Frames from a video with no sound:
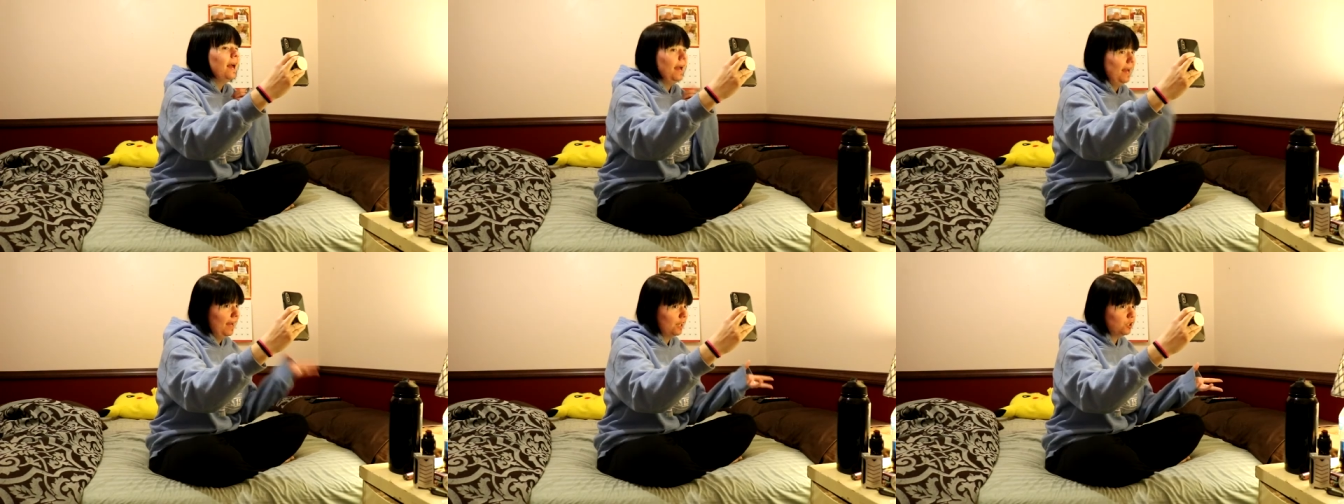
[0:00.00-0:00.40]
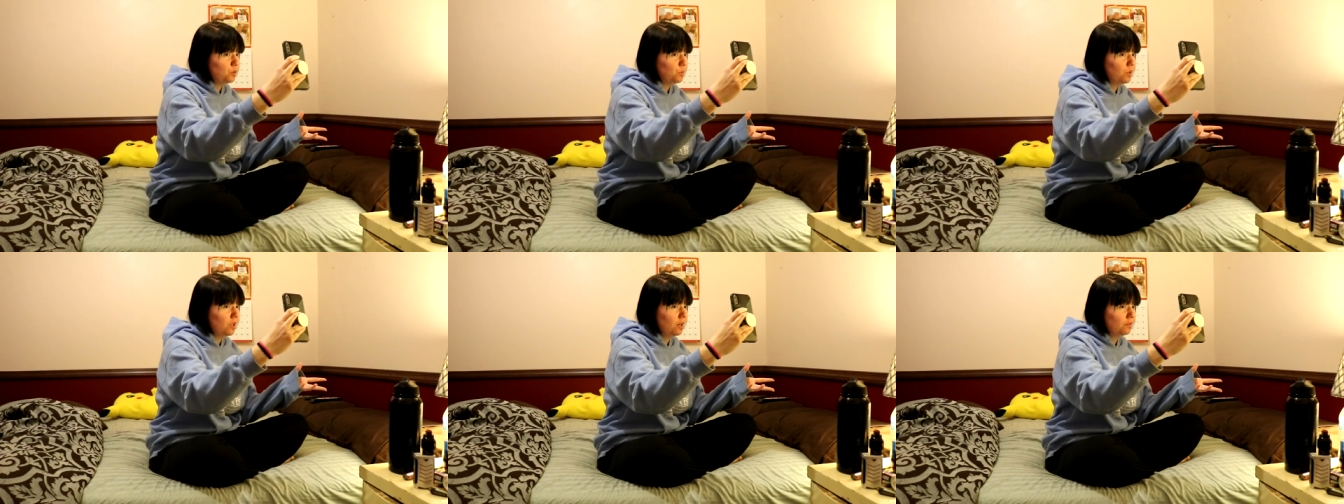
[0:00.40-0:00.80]

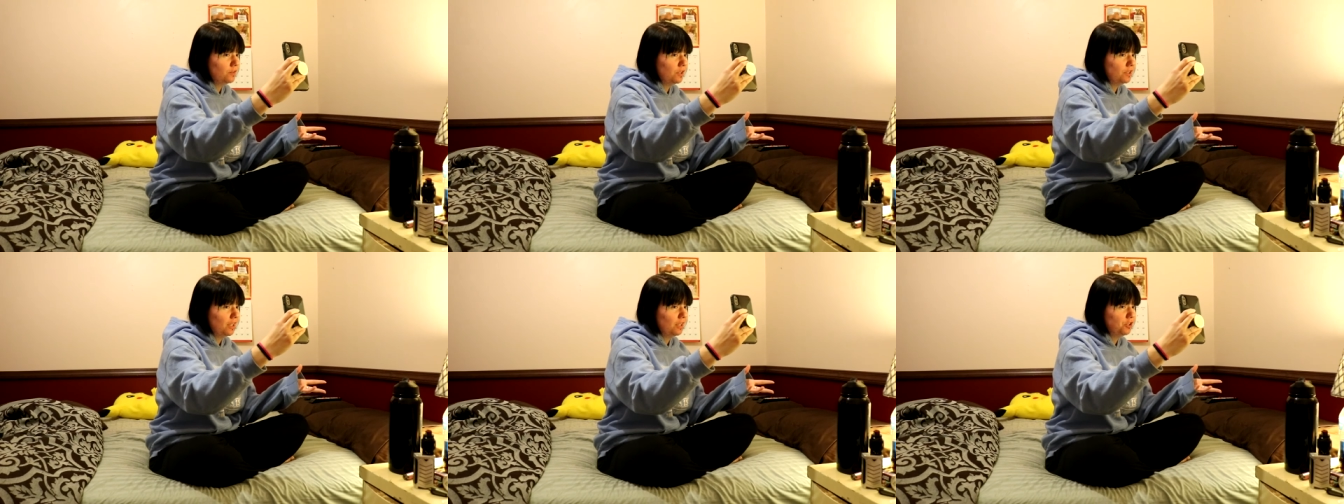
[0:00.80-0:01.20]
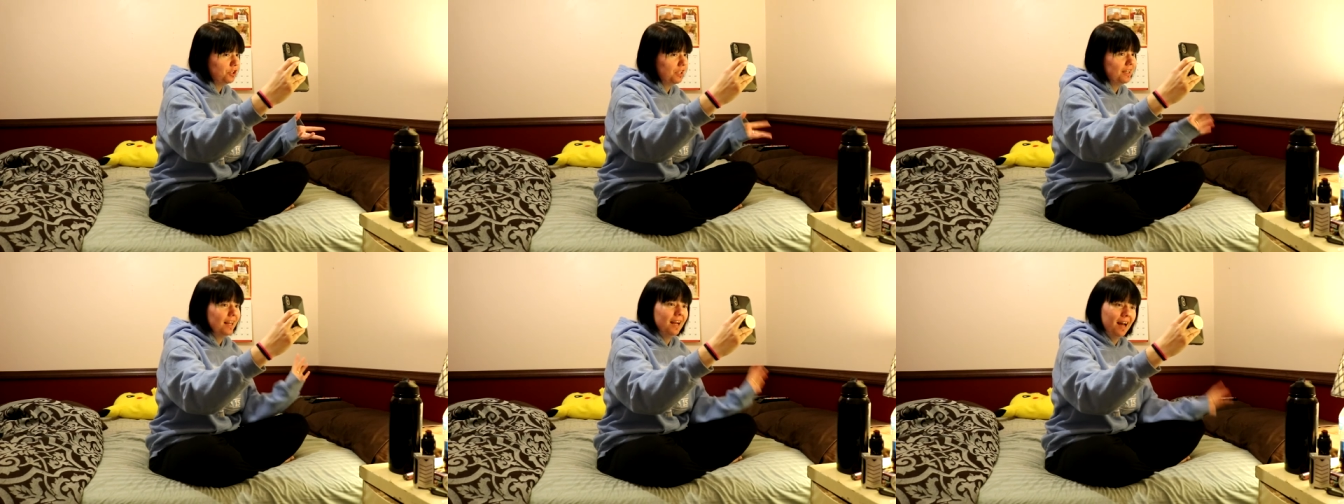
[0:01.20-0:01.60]
Actual
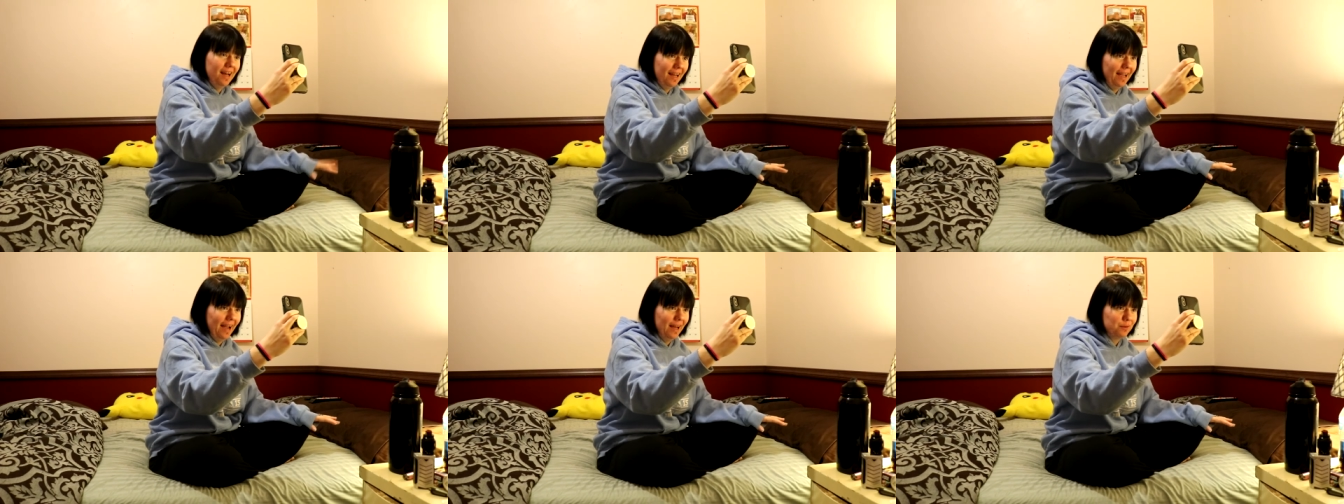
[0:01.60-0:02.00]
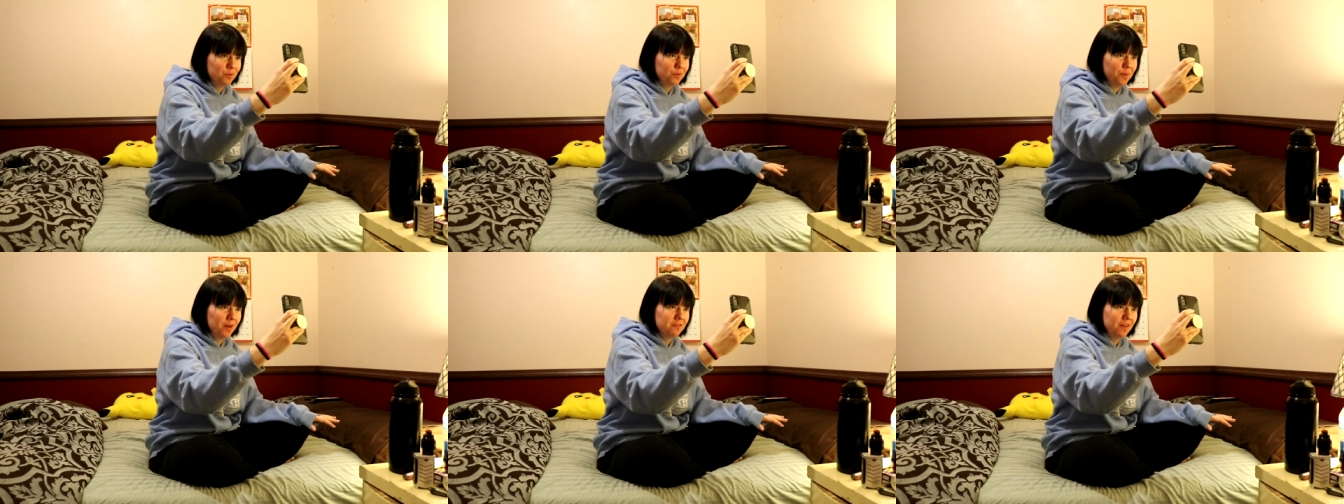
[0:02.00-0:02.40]
conversation that I had
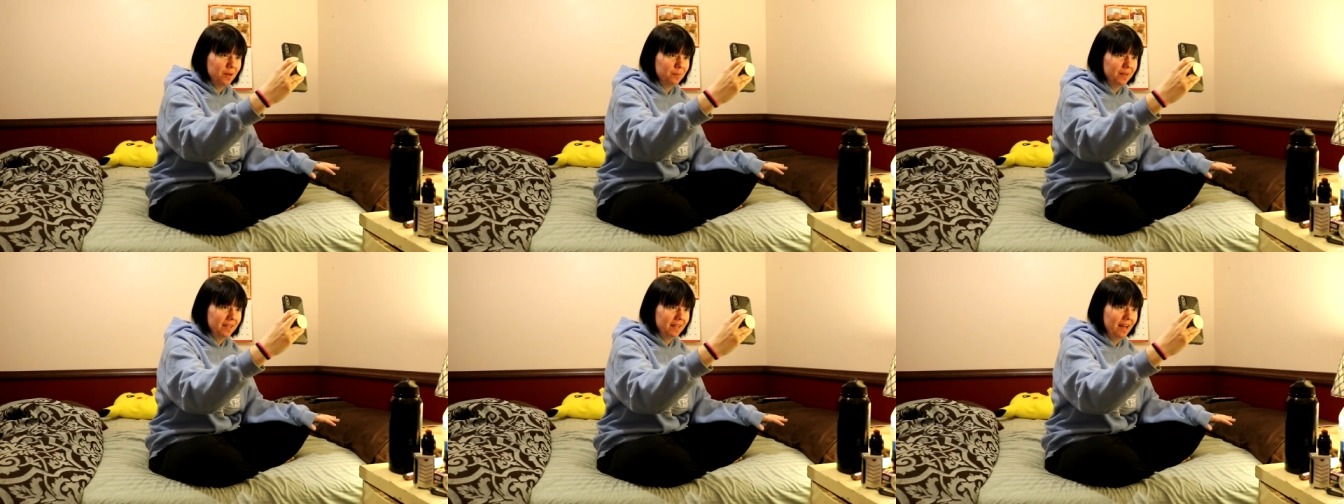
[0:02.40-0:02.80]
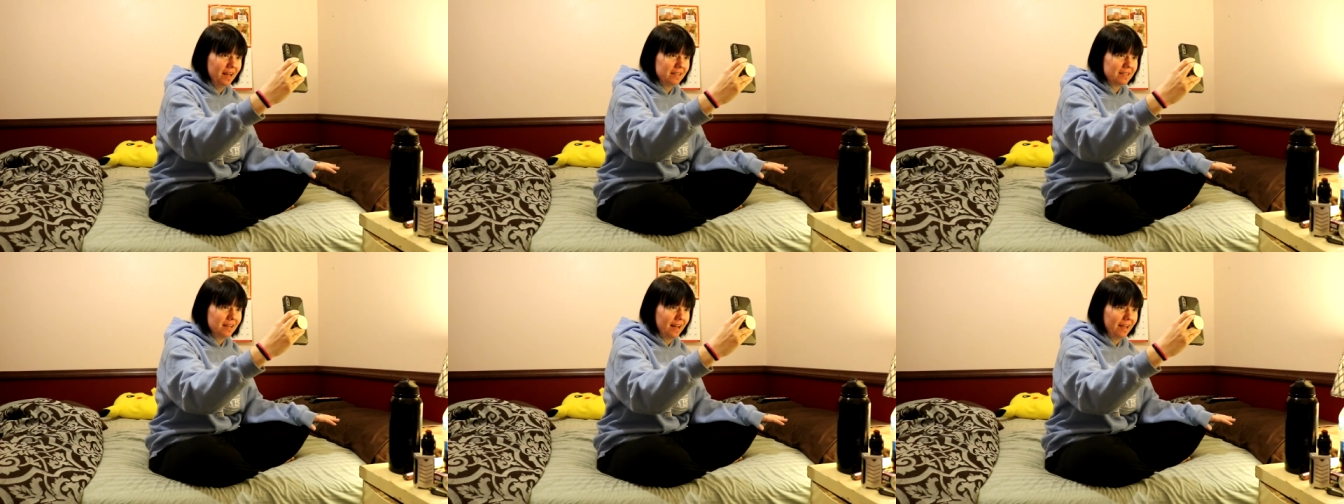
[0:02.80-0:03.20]
with my family
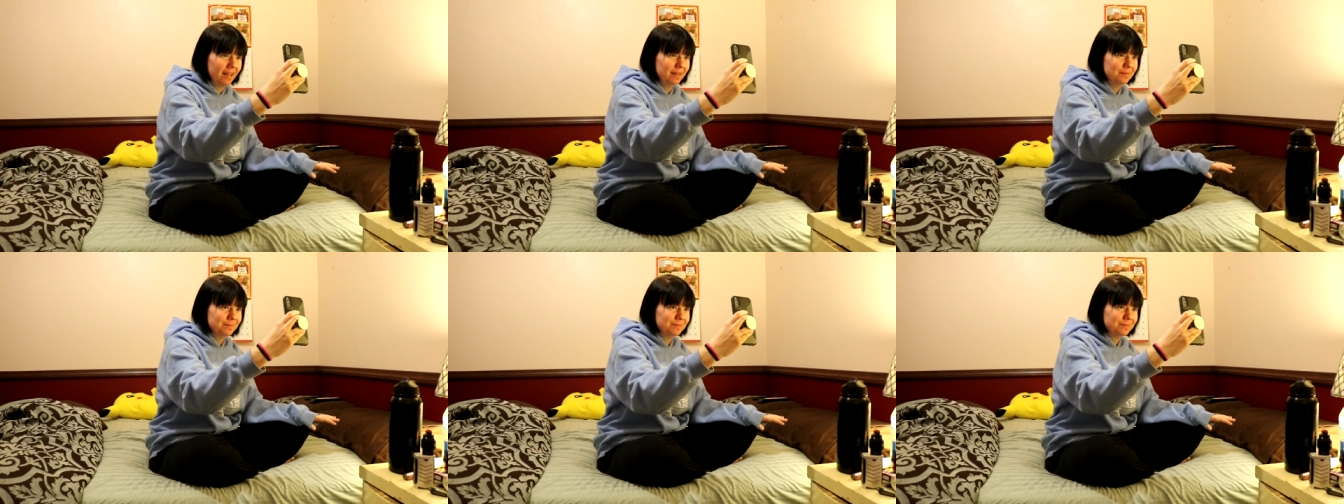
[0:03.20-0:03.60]
last night.